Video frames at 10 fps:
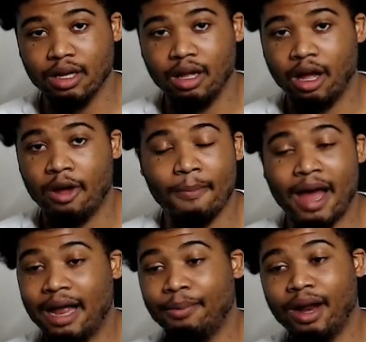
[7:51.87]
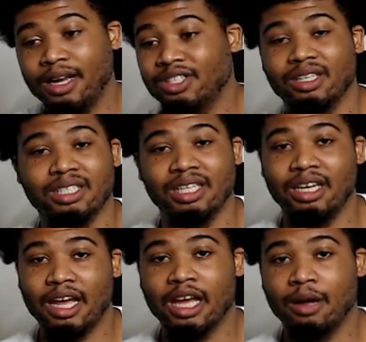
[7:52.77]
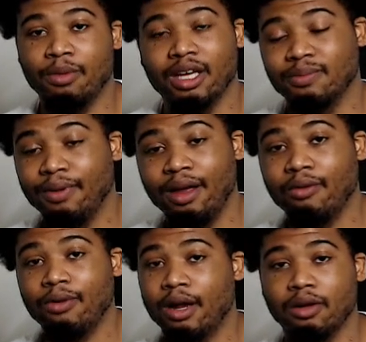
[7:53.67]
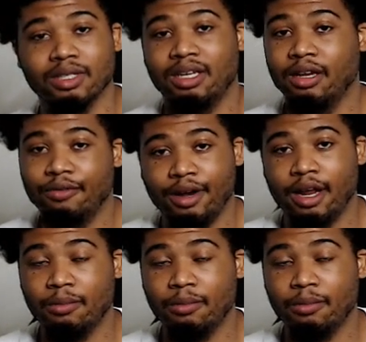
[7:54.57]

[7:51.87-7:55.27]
I probably should have seen that coming because playoff Rondo was a different animal.